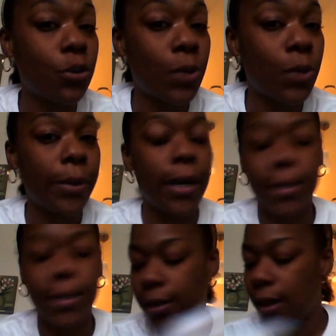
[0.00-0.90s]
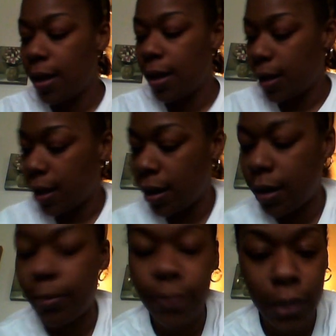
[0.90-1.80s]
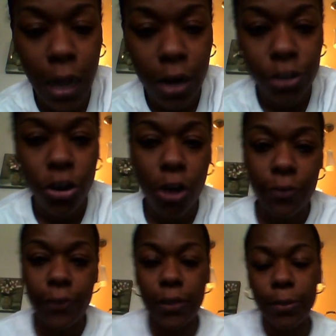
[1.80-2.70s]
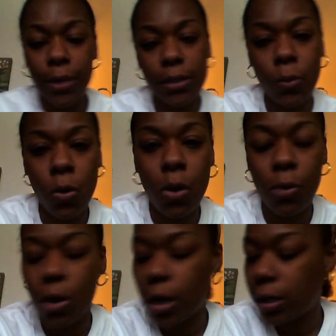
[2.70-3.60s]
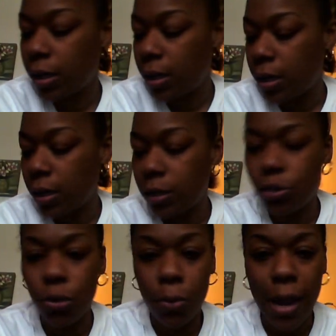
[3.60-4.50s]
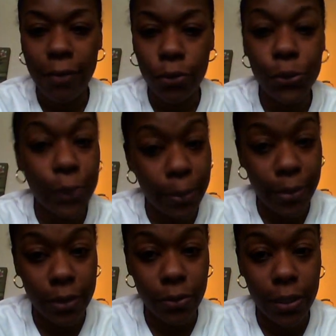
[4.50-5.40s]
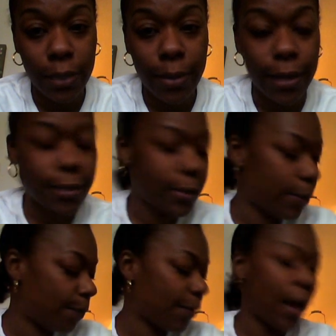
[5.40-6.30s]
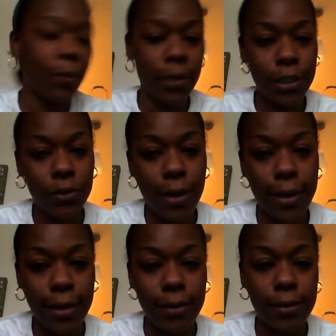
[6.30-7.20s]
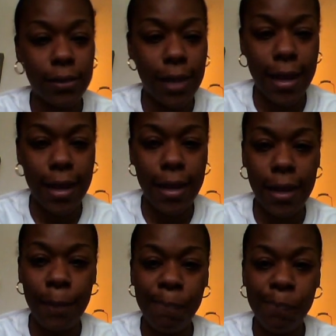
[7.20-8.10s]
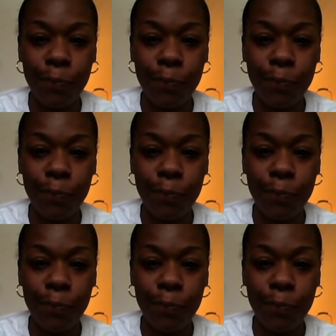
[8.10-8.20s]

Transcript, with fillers: for 20 bucks. Um, Locker Talk 15 bucks at Walmart. New arrival 20 bucks on eBay. So I really try and stay,